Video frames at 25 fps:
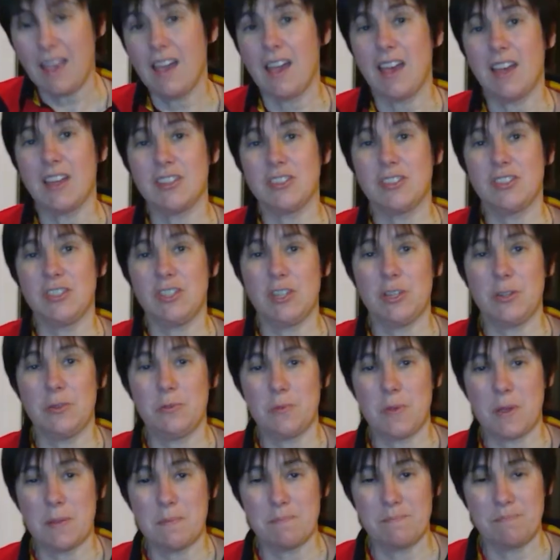as you
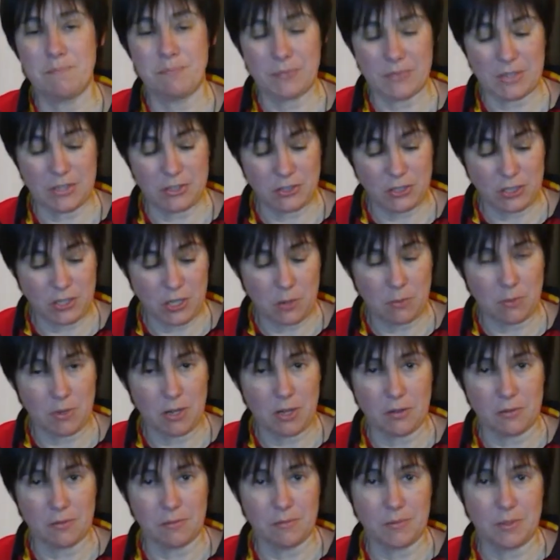go
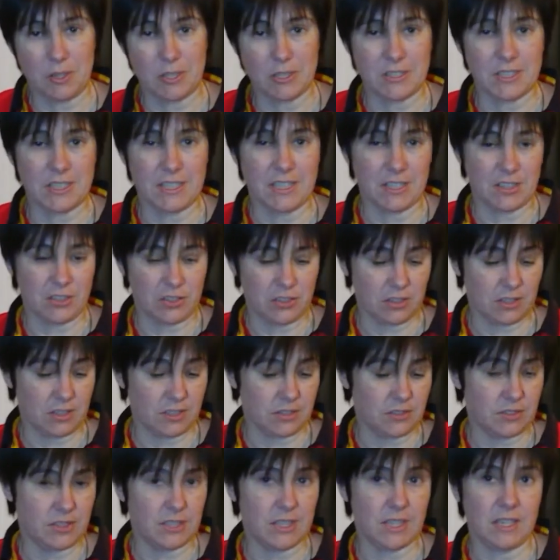along. Ozzy, as you
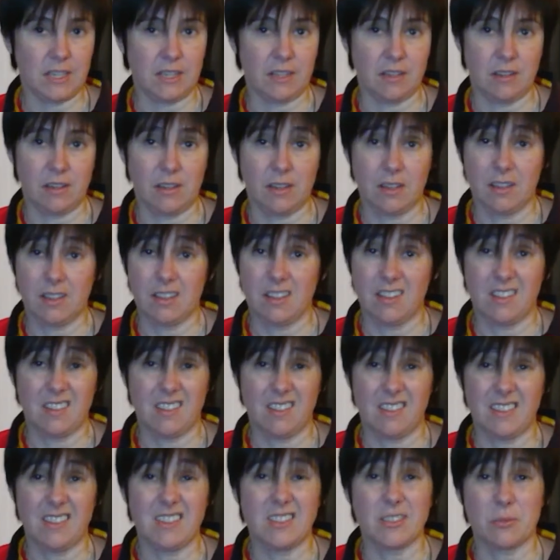can see,
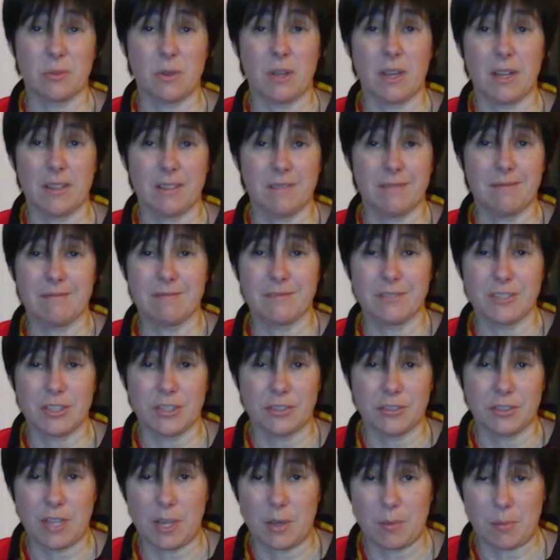he's quite
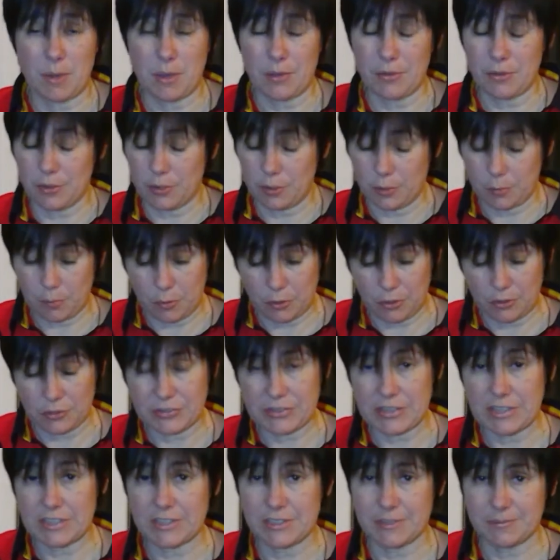chilled out about the whole
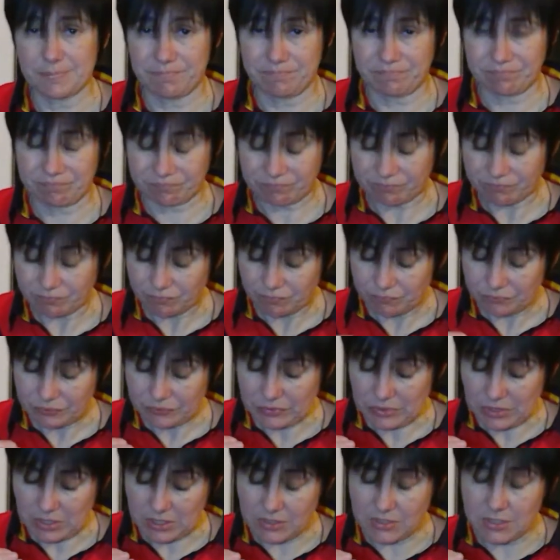process.
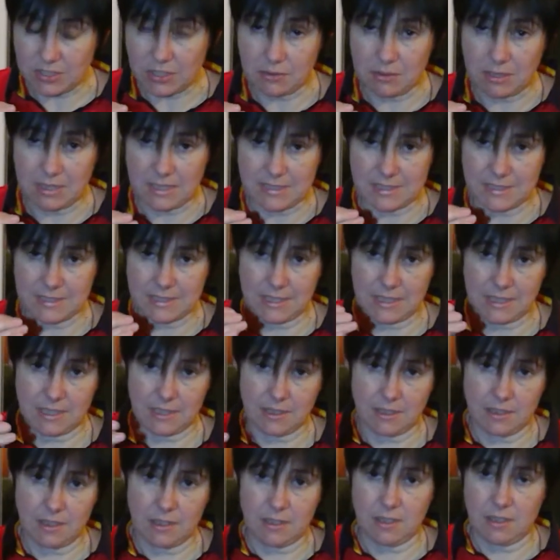So let's see.
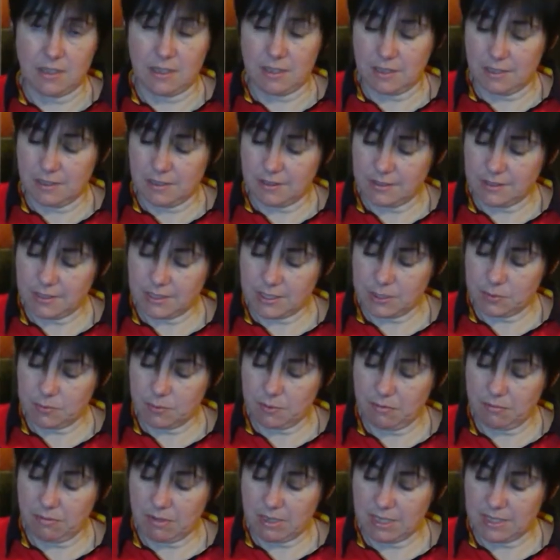Did
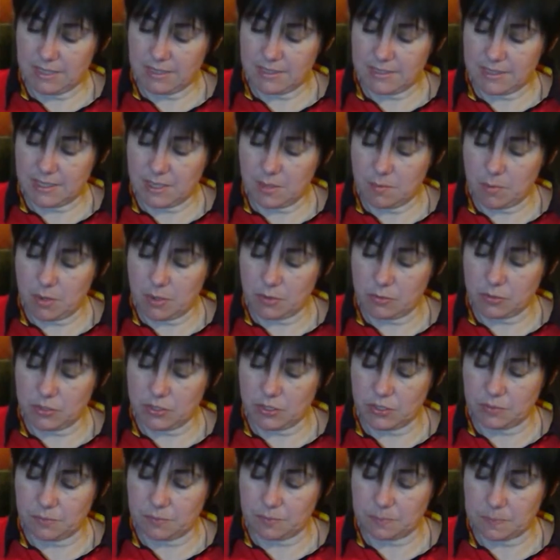we release the
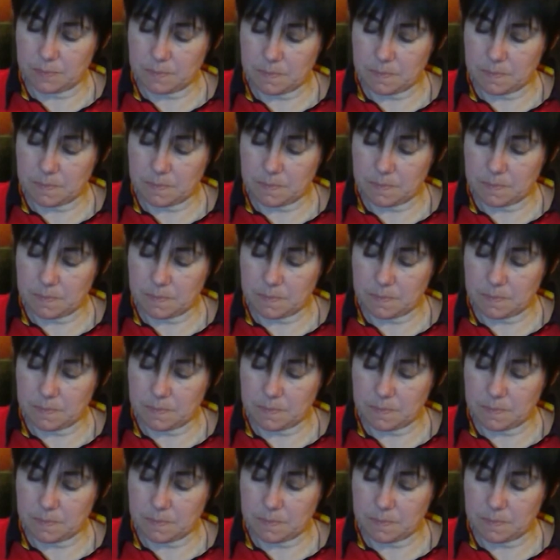emotion?